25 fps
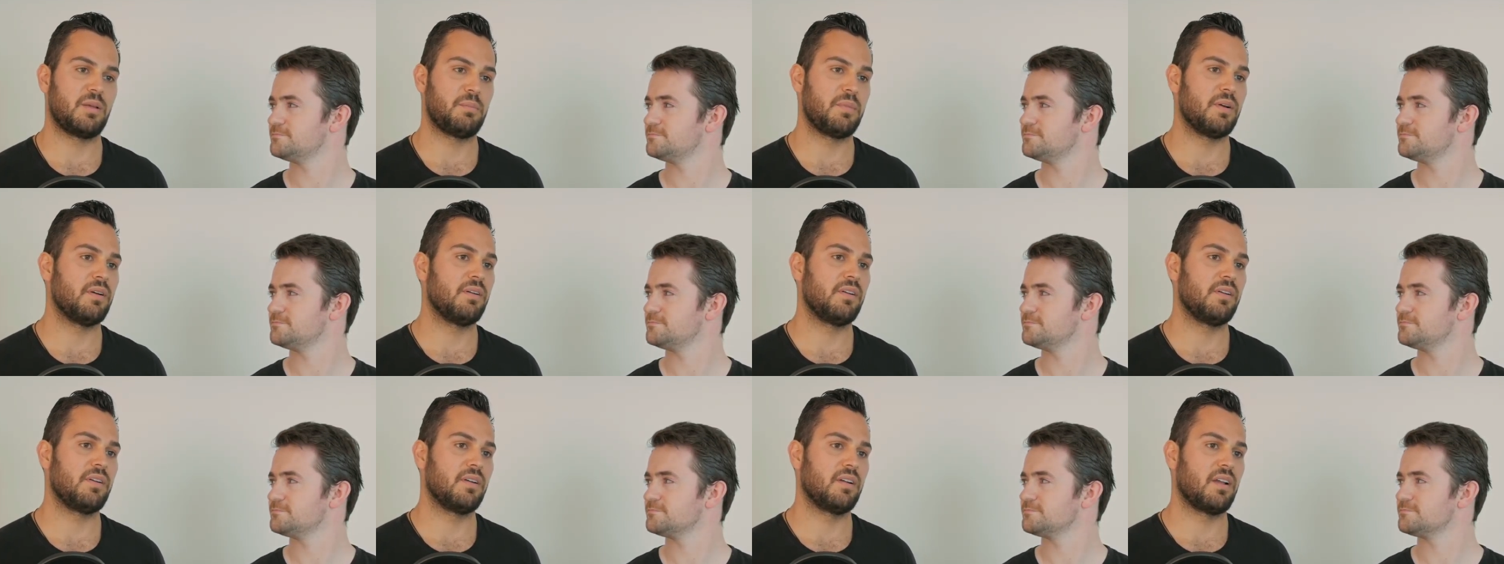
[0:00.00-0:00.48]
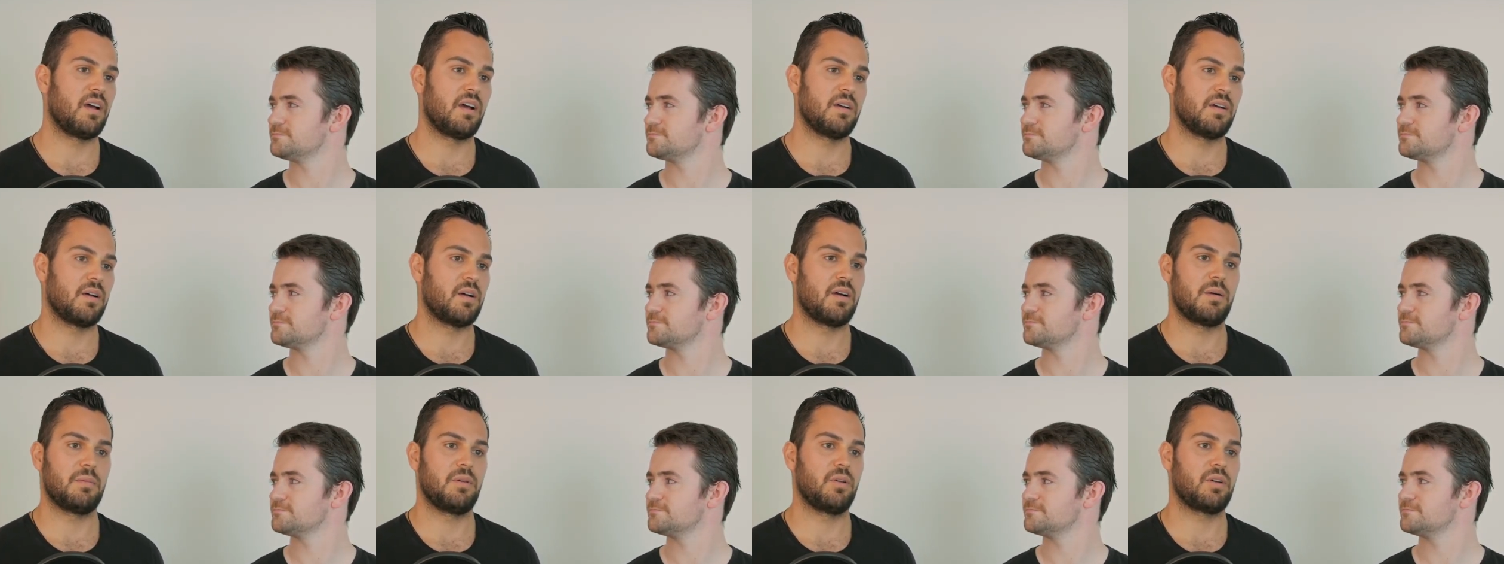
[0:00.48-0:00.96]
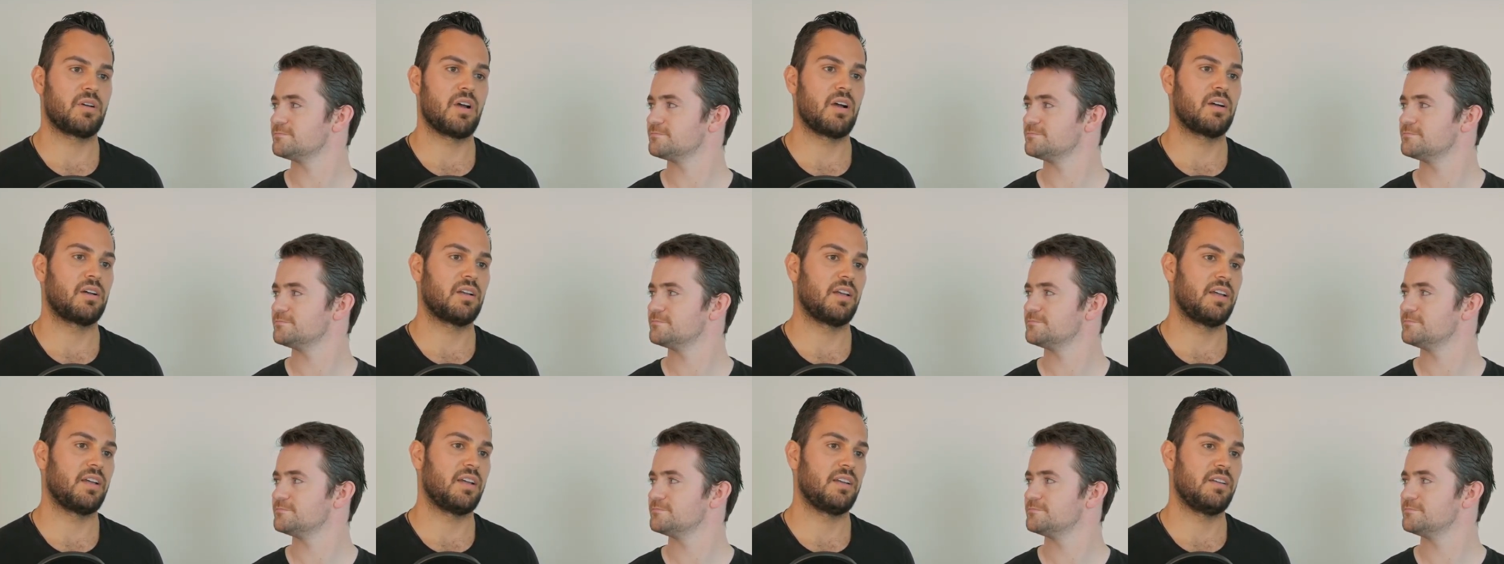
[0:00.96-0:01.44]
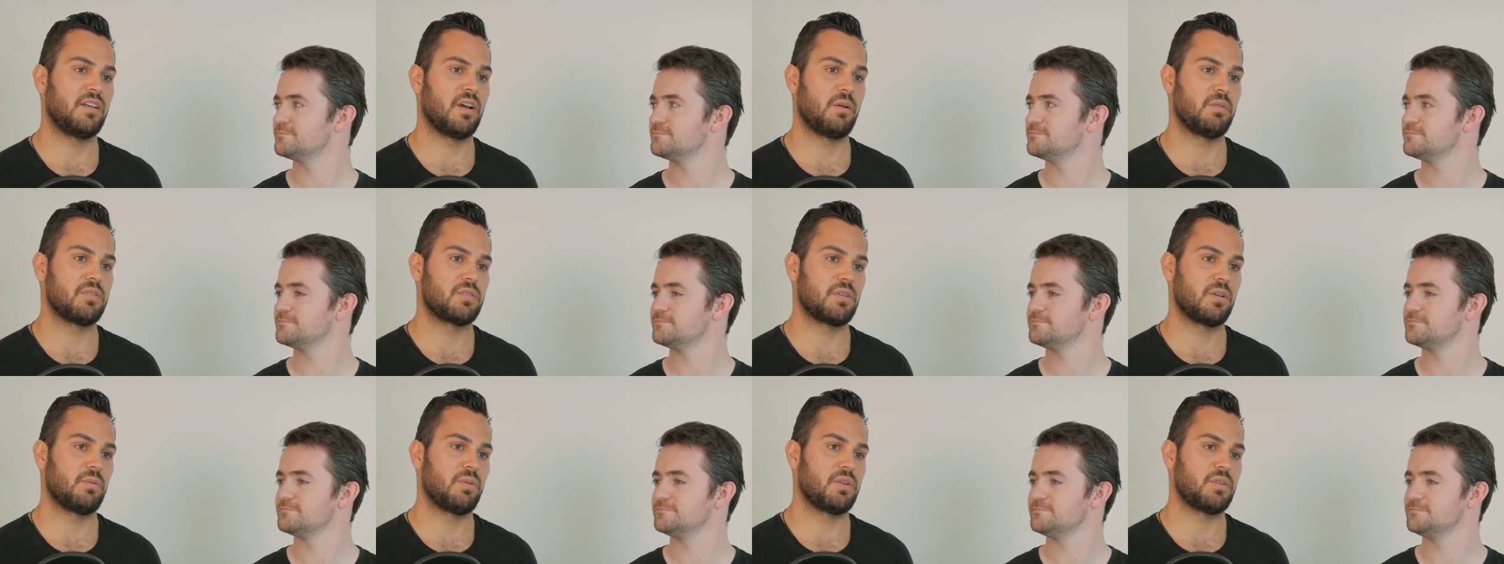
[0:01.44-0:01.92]
Speaker 1: in the mirror and you're like, oh, I look ugly,
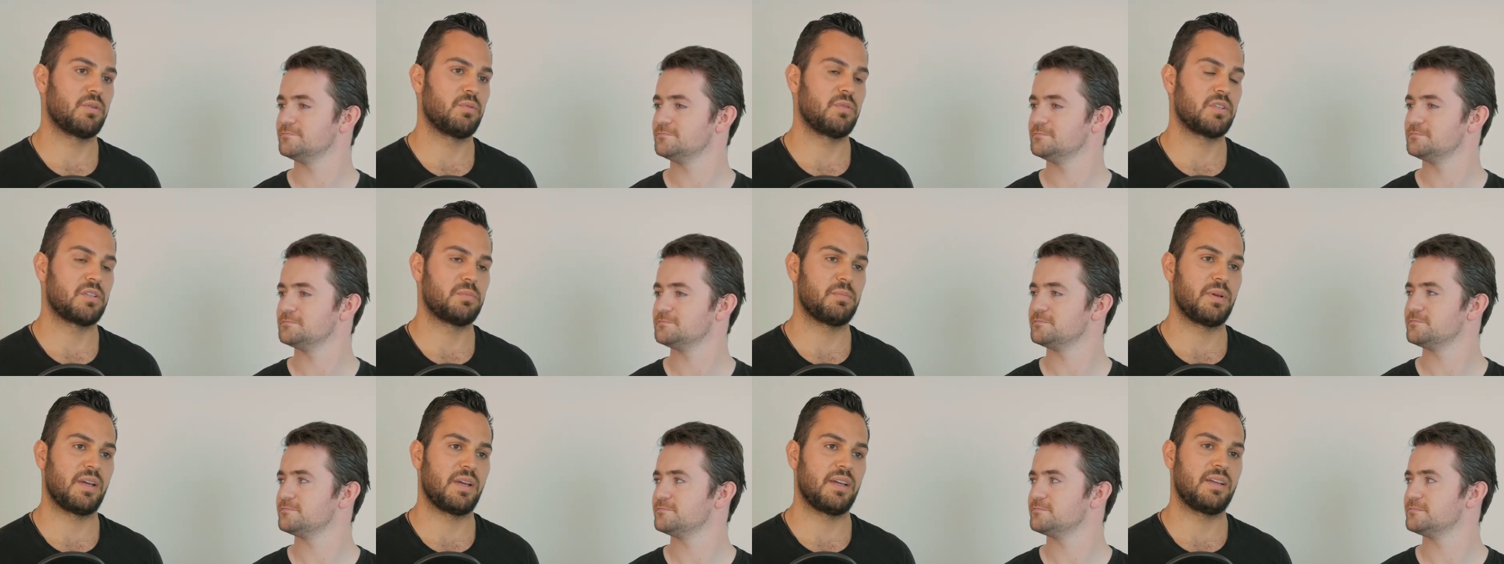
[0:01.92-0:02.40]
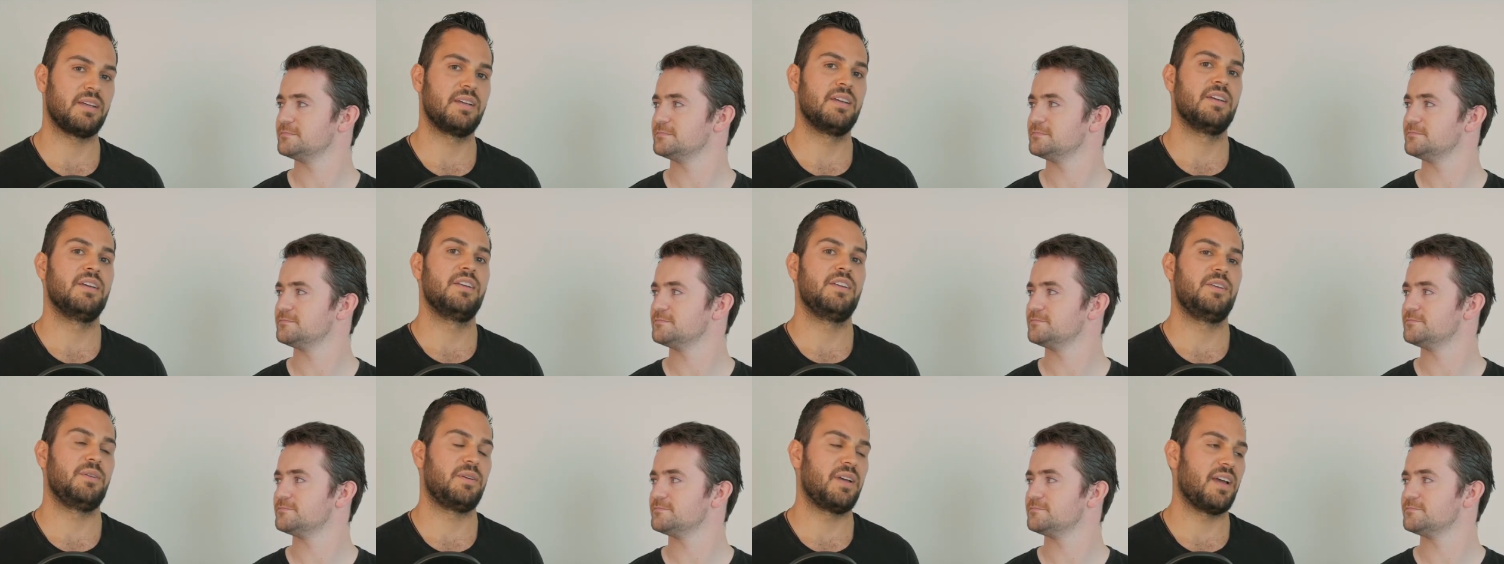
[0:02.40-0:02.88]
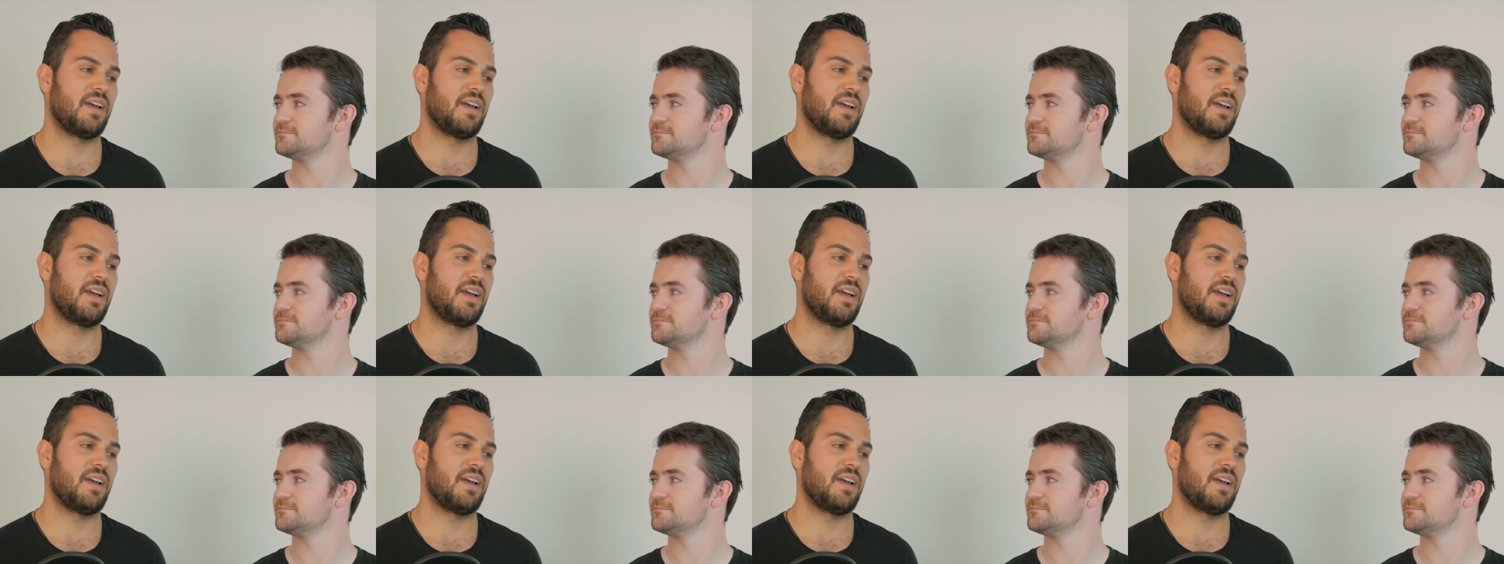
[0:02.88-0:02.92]
no one's going to want to talk to me. You